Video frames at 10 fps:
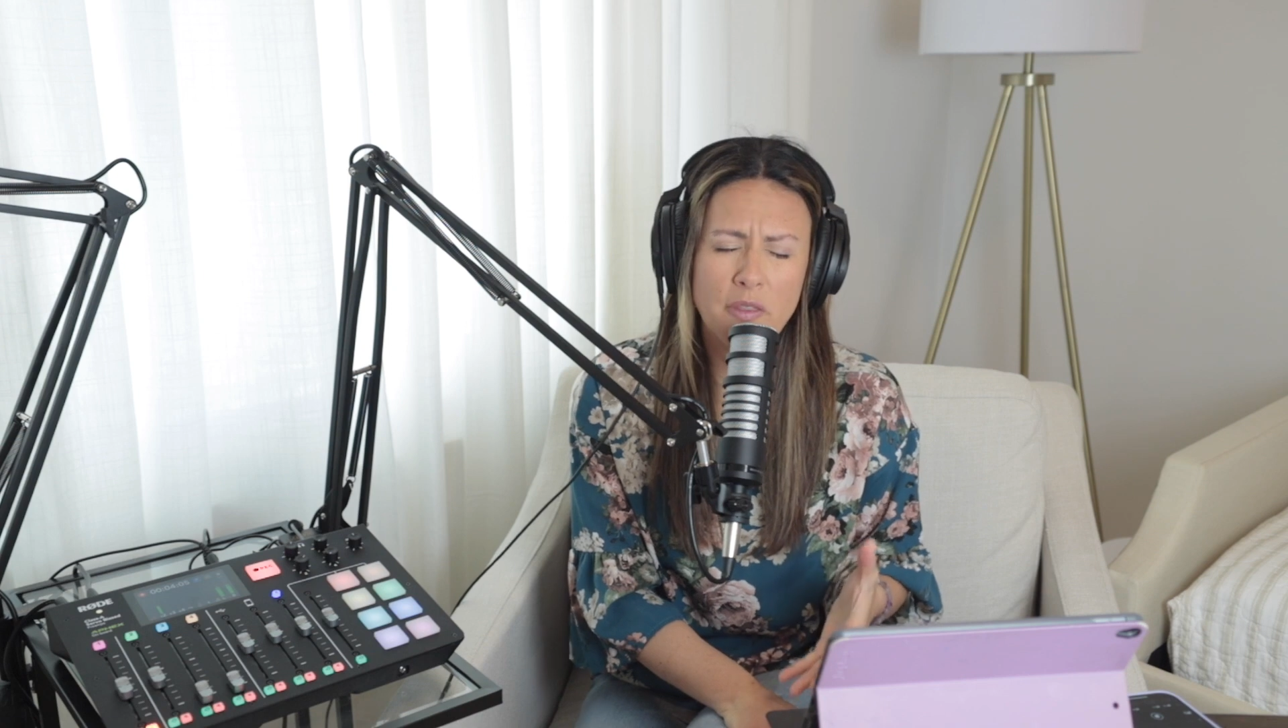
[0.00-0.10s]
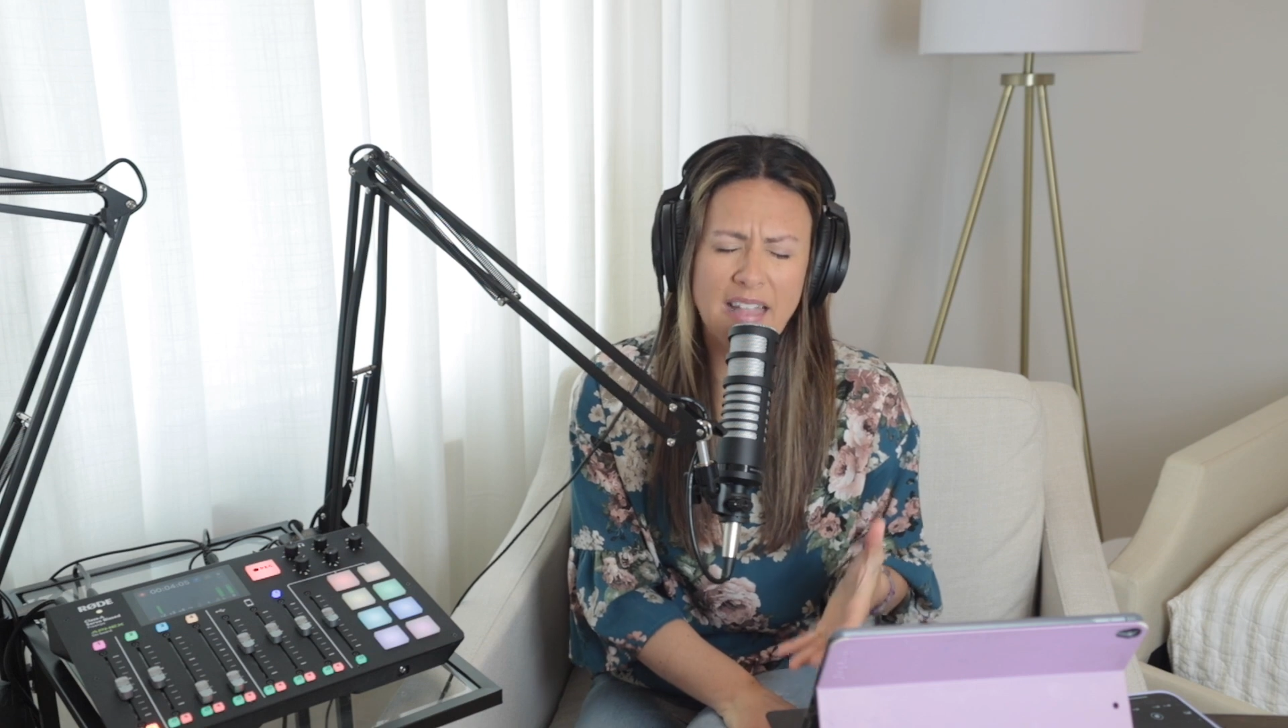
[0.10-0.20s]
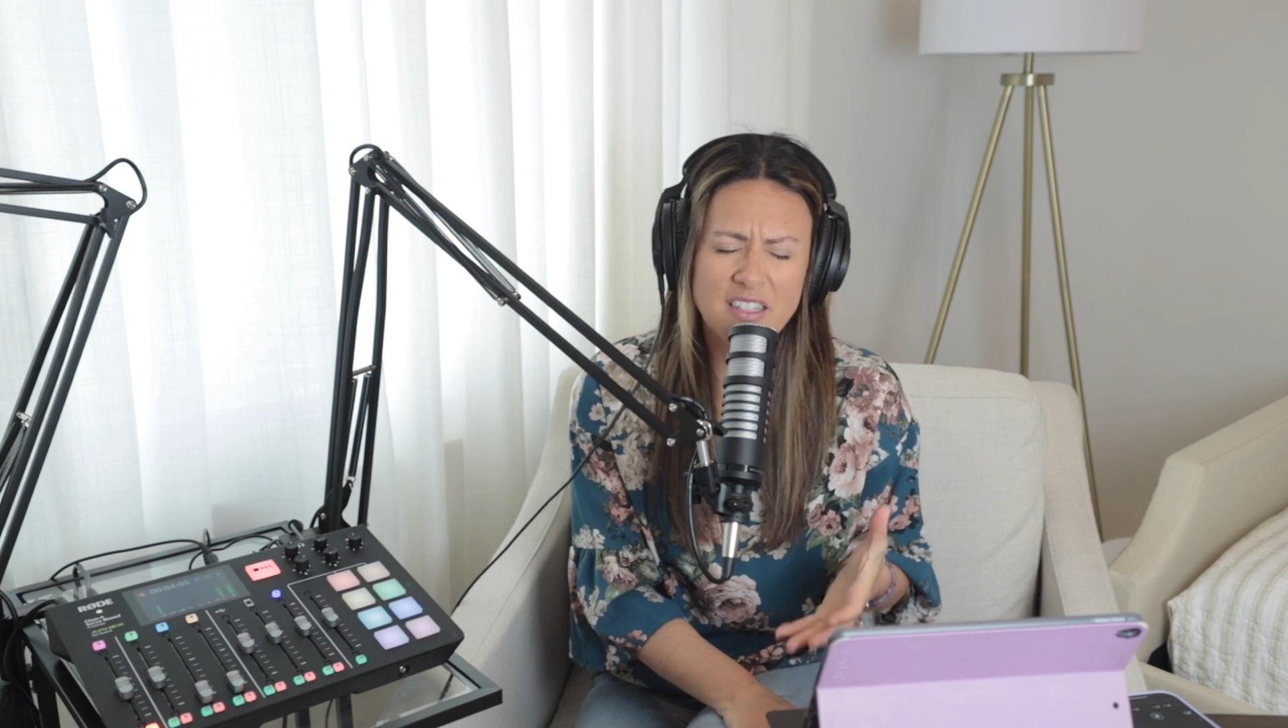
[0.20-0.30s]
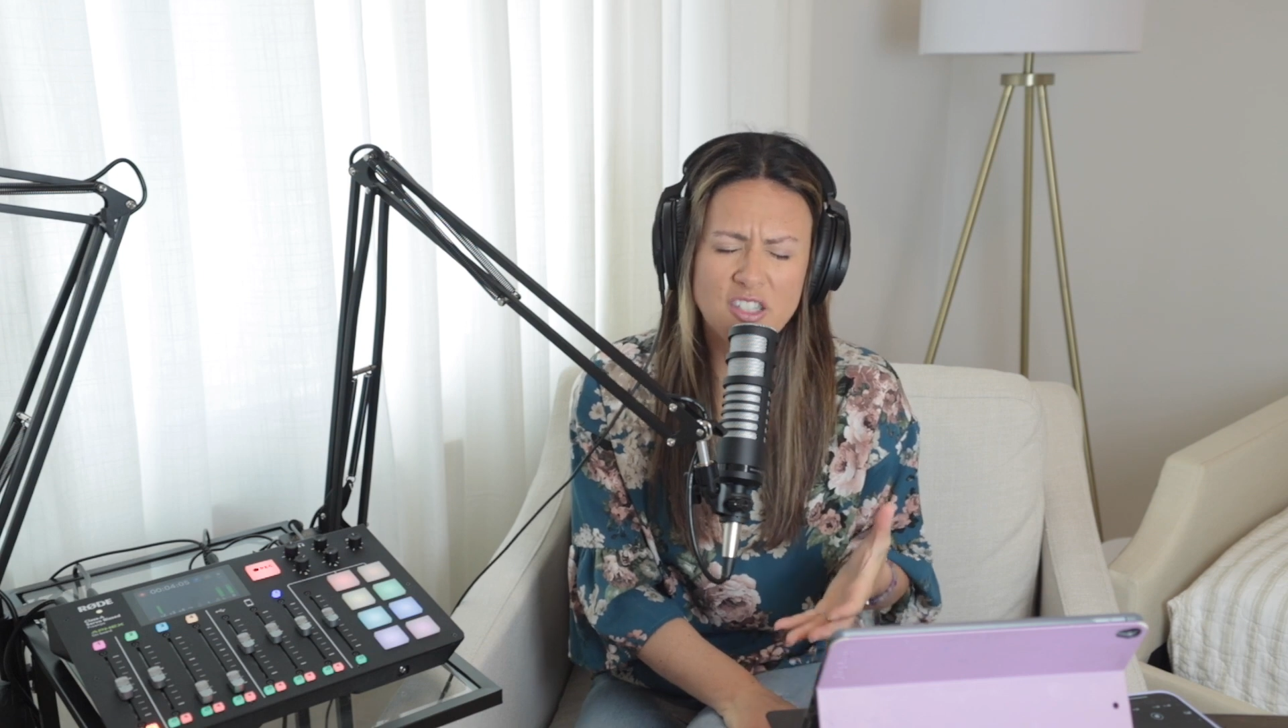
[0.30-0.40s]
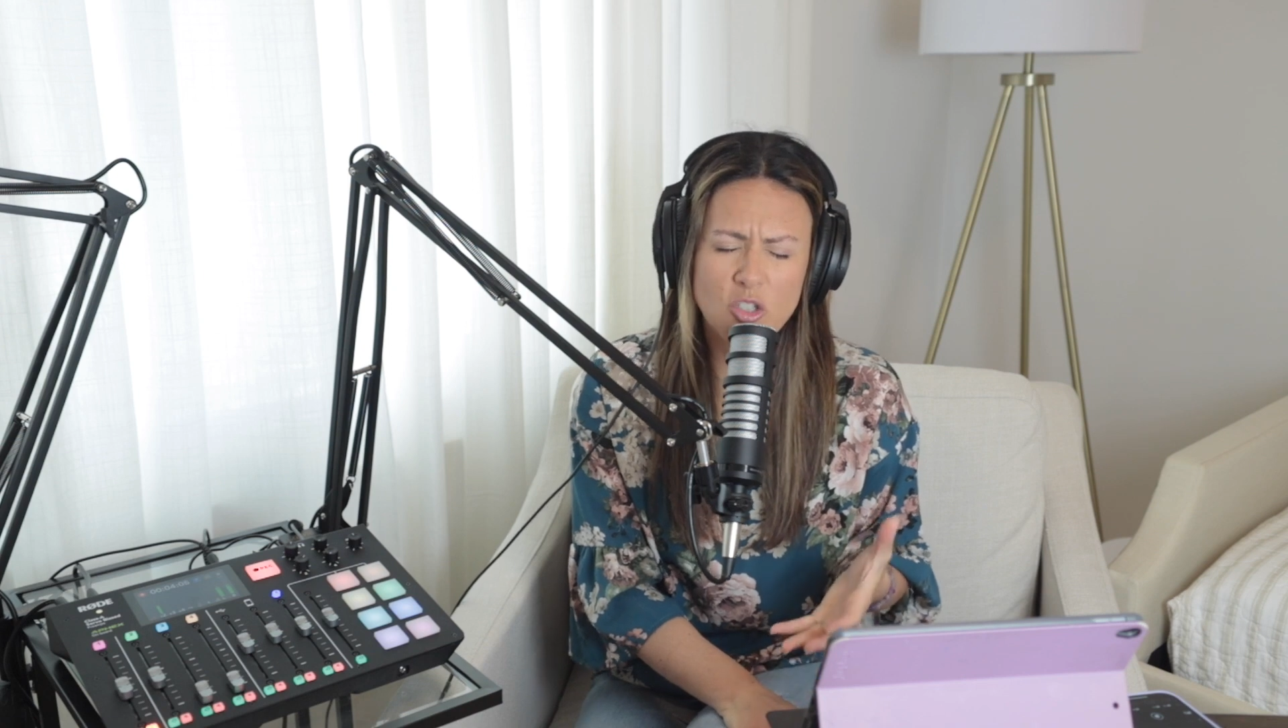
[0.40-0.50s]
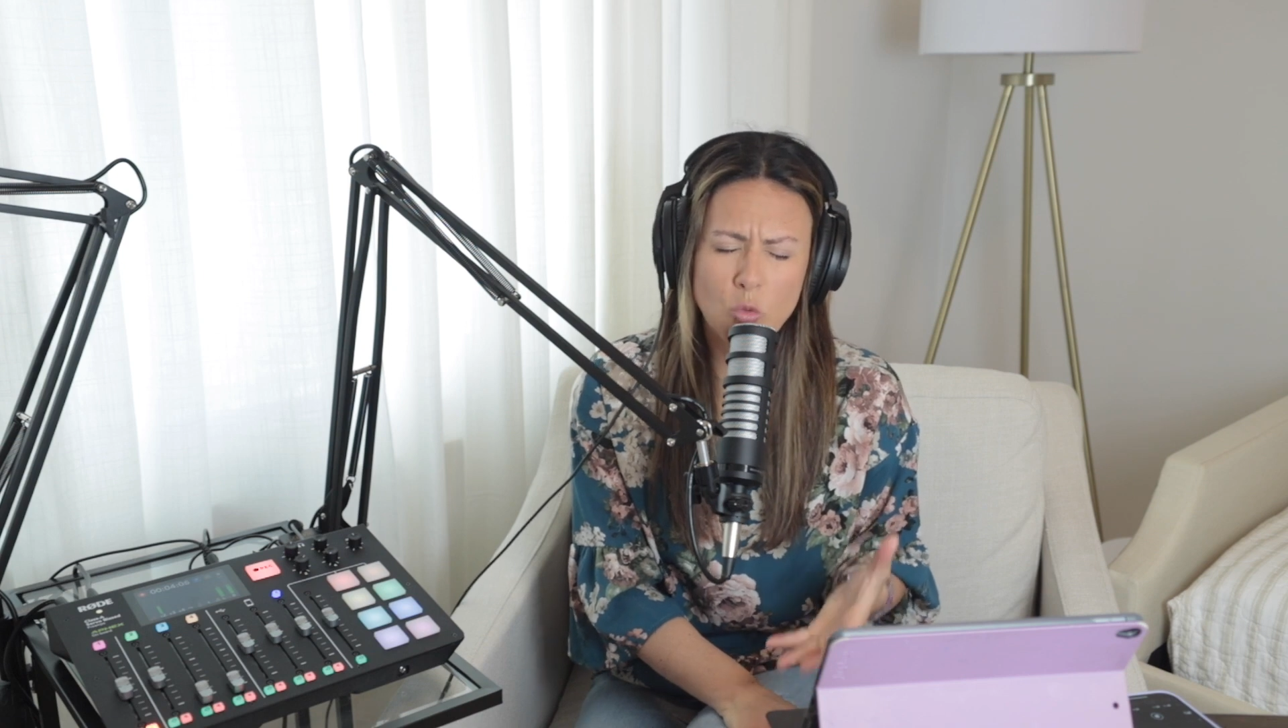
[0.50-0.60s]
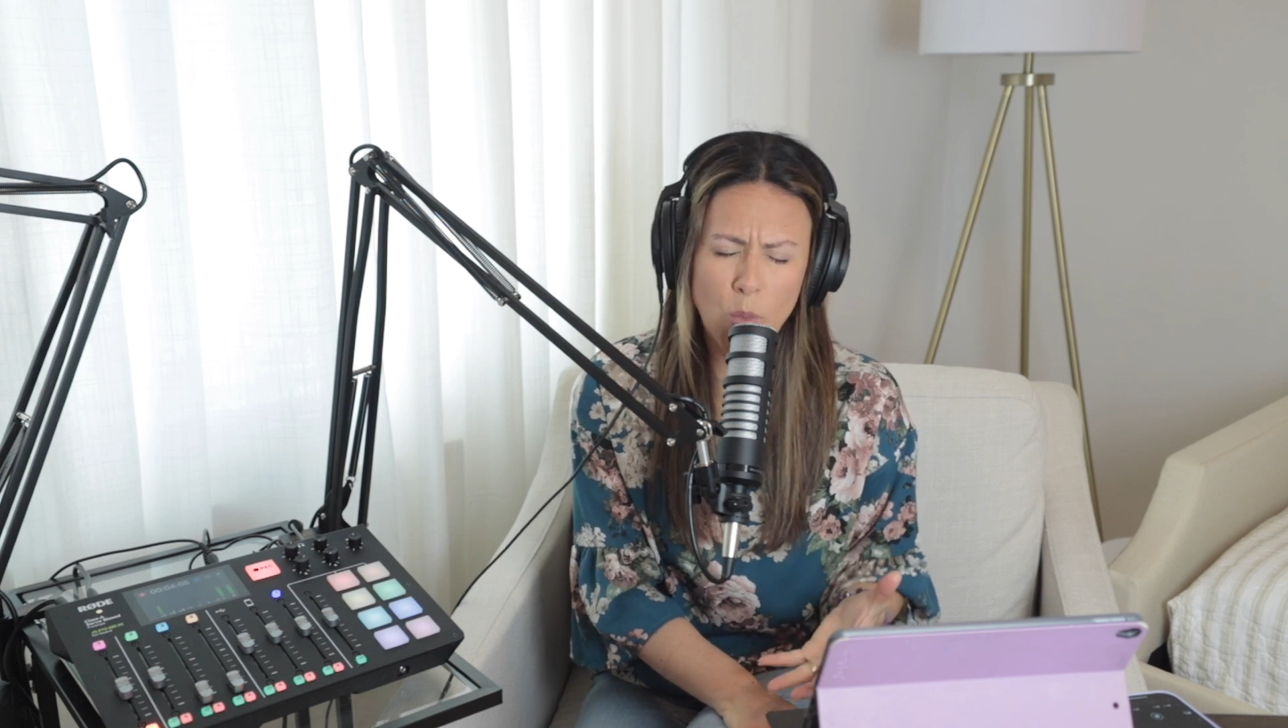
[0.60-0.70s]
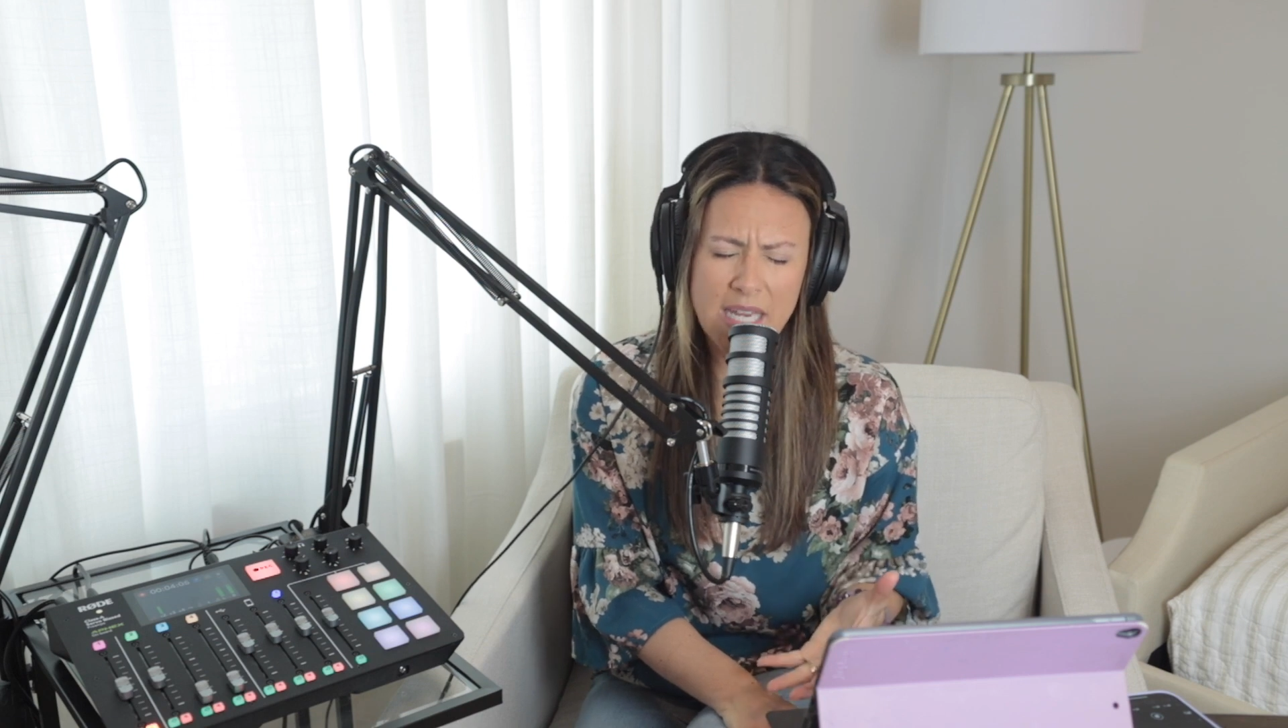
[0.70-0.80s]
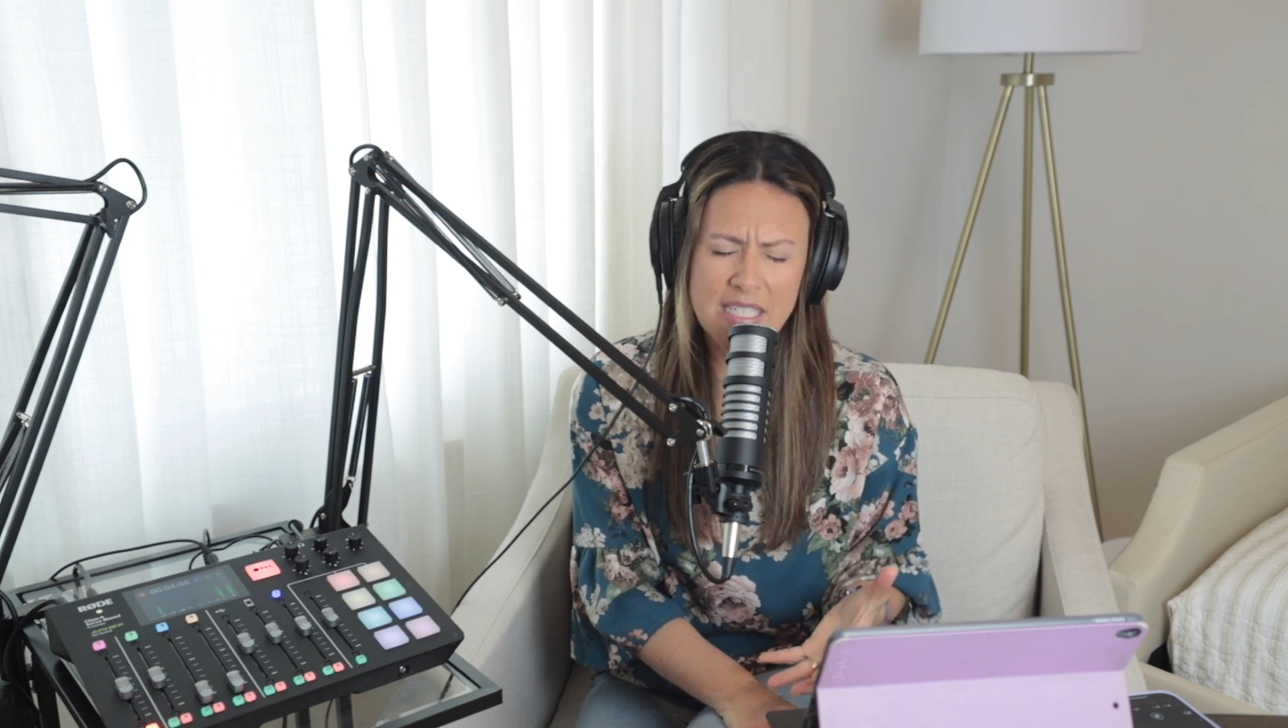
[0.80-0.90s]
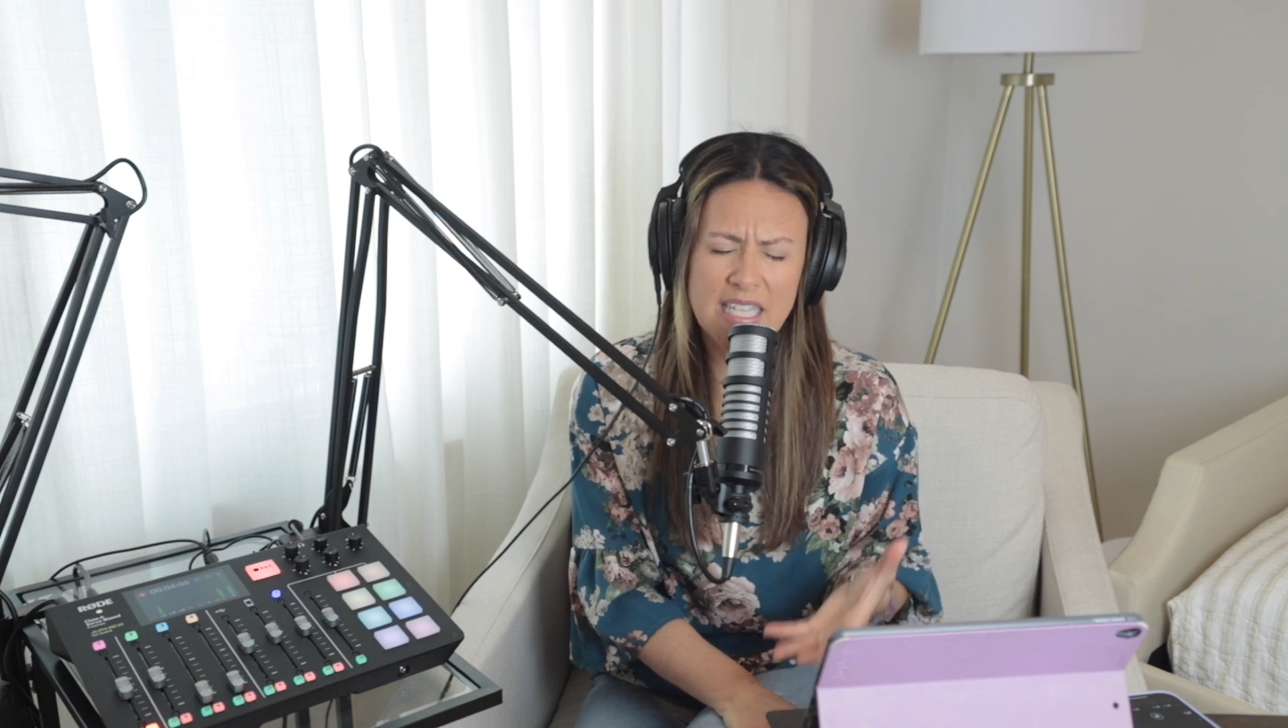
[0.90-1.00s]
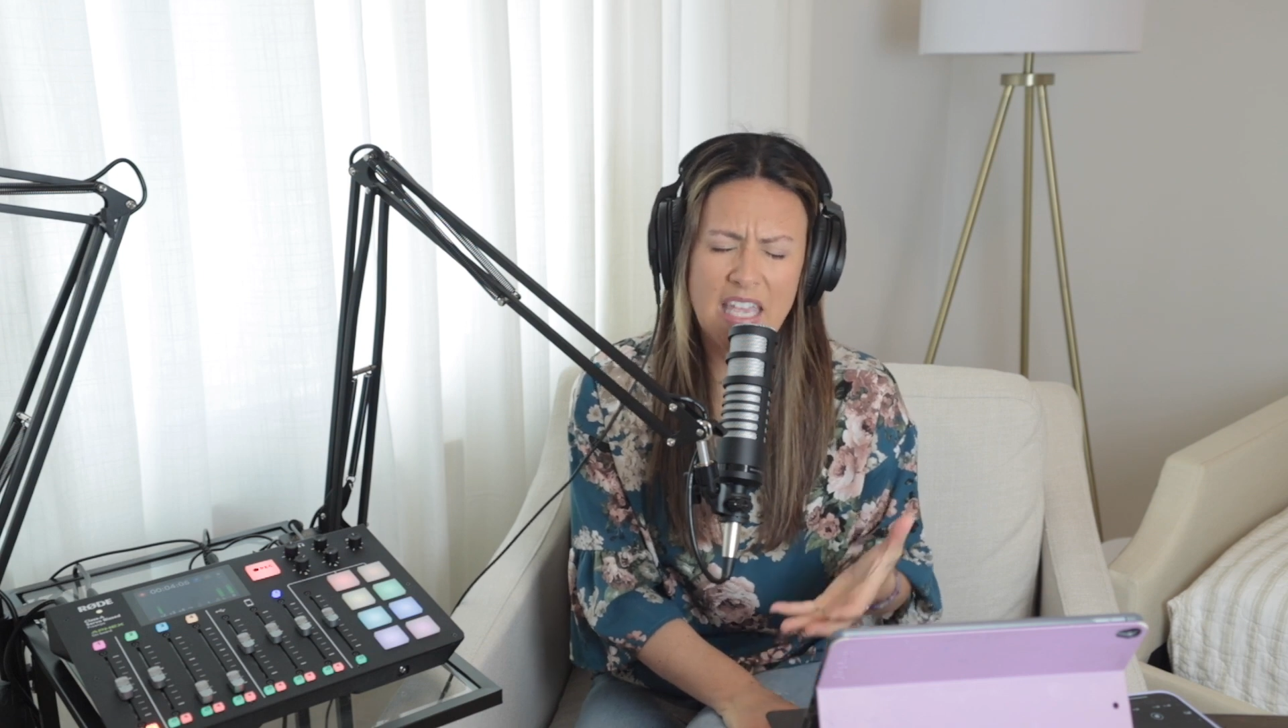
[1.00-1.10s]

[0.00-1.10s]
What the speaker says: that sweet